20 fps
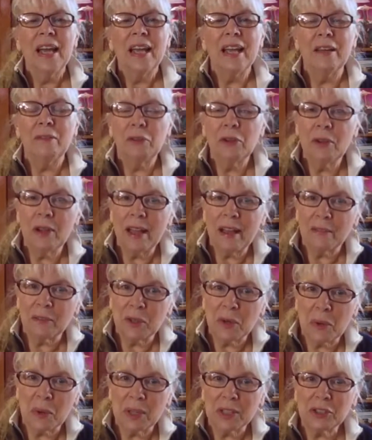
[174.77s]
If you have a
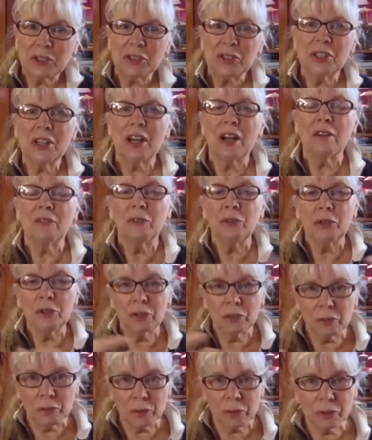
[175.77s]
question of
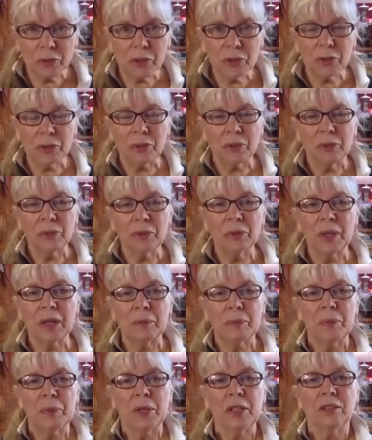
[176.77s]
universal
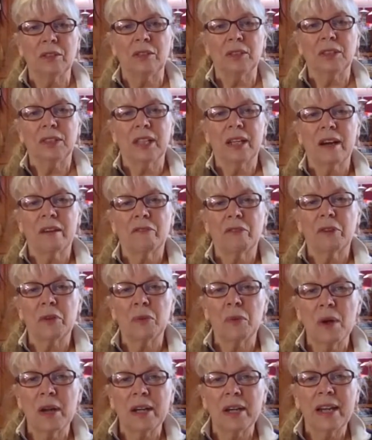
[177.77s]
appeal to
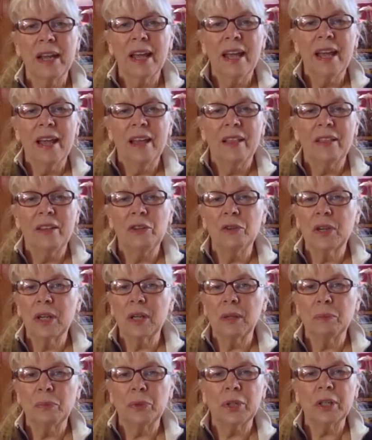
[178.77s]
everyone, you
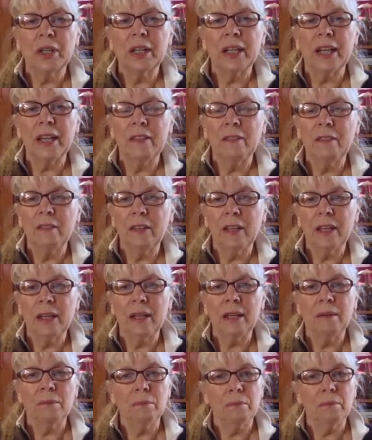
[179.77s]
can put it in the